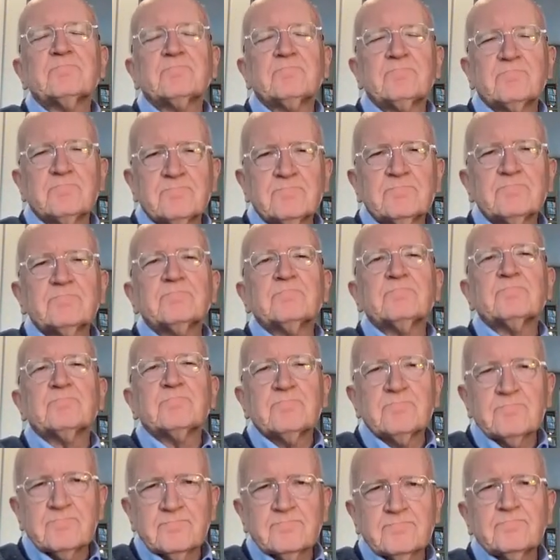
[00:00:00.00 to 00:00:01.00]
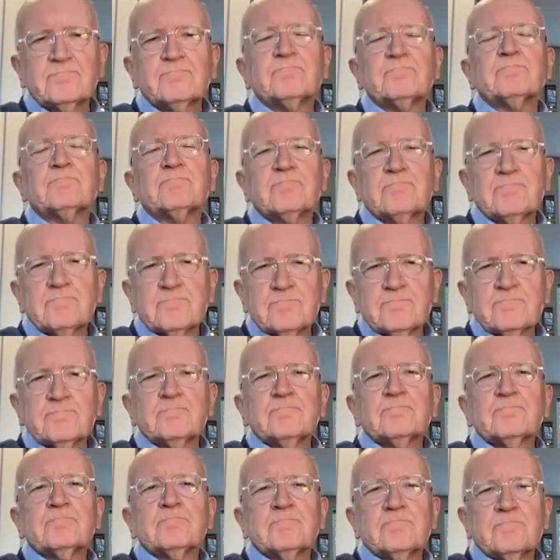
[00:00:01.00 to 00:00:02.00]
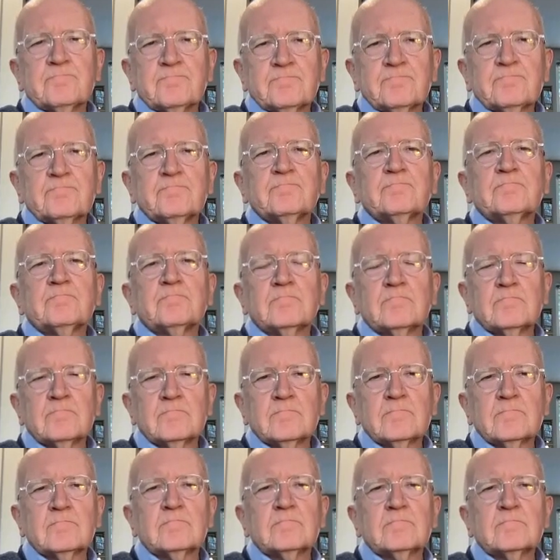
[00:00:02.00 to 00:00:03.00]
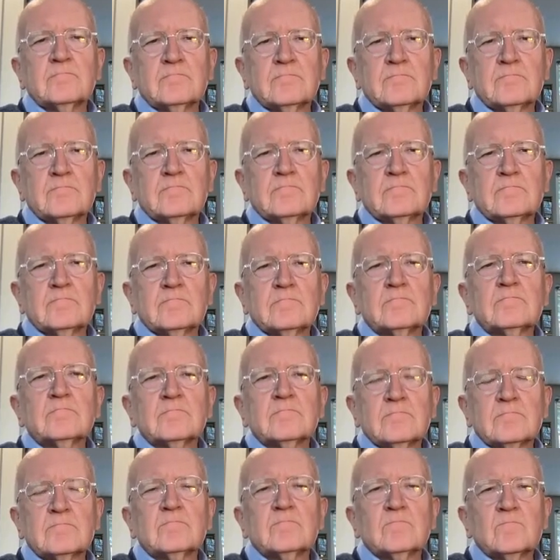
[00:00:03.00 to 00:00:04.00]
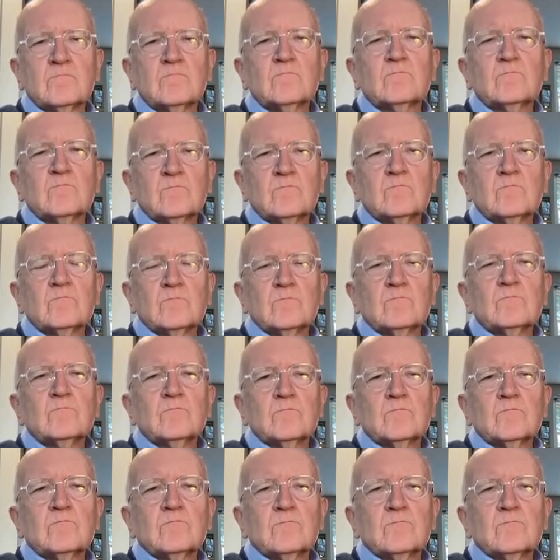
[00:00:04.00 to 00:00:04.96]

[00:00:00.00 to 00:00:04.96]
that was so much of a push